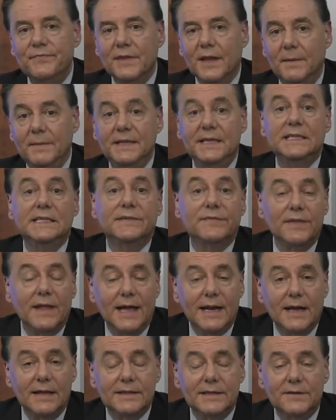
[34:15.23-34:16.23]
I mean, this is
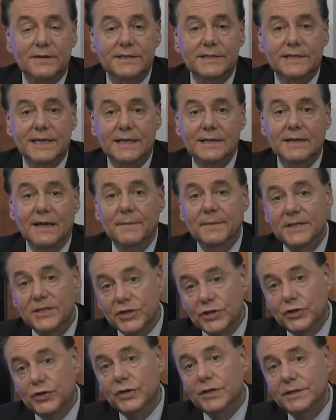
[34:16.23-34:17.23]
flat out their agenda. I mean,
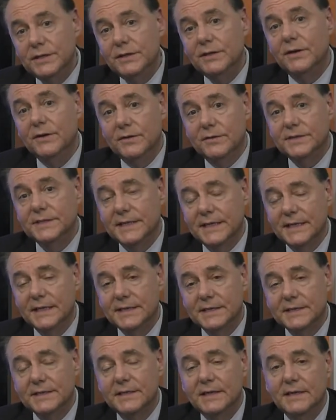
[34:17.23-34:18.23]
the good news
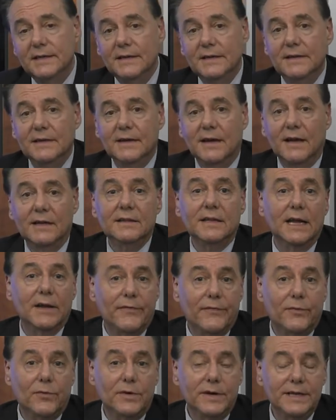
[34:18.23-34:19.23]
is,
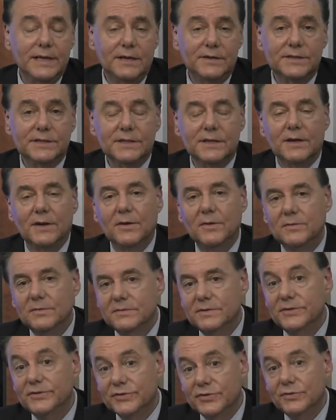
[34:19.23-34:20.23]
unlike 40 years ago,
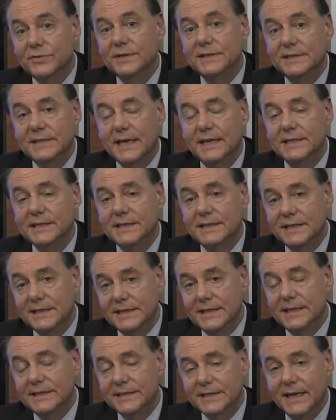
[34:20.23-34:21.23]
the true intention
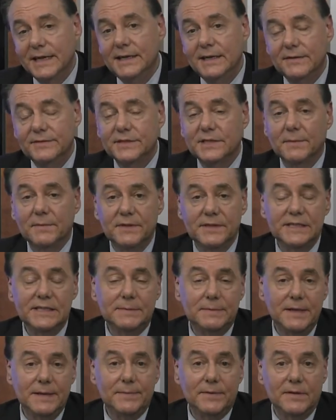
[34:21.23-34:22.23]
and in the agenda of some of
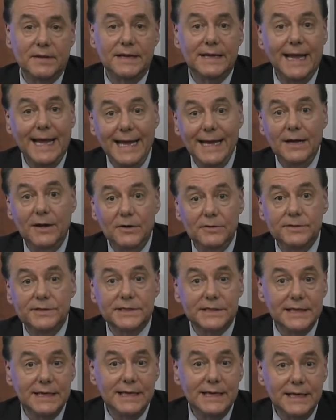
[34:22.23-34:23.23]
these people like
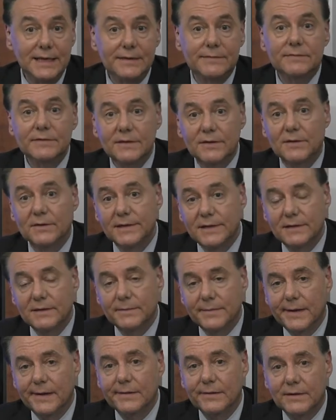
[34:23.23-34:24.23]
AOC, we all hear
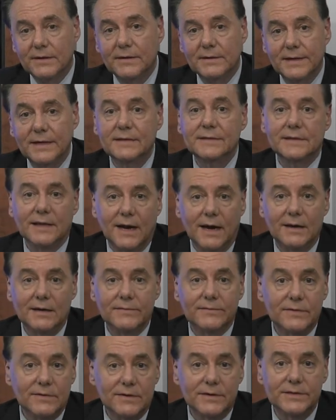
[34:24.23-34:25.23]
about her, getting tired
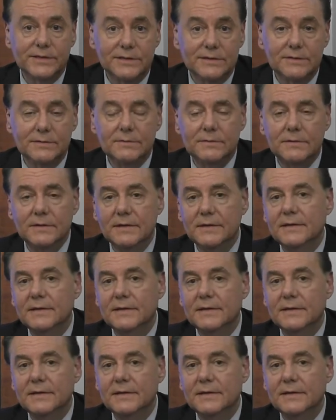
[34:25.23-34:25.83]
of her, aren't you?